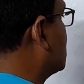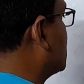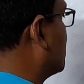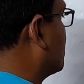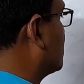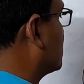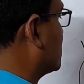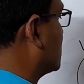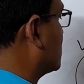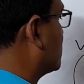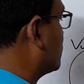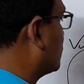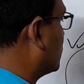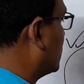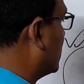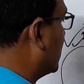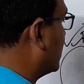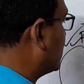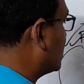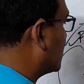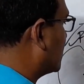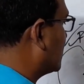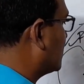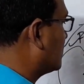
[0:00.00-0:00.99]
substance will
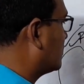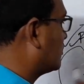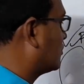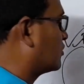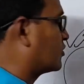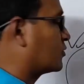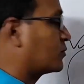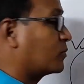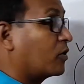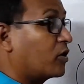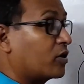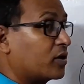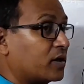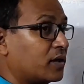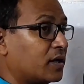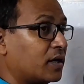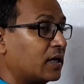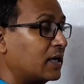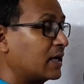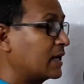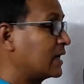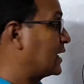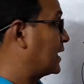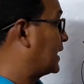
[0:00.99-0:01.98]
enter in your body
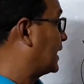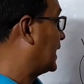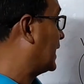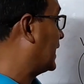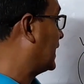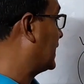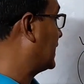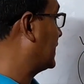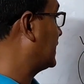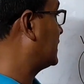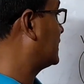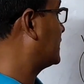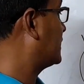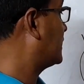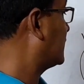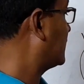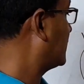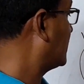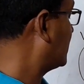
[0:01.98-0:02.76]
and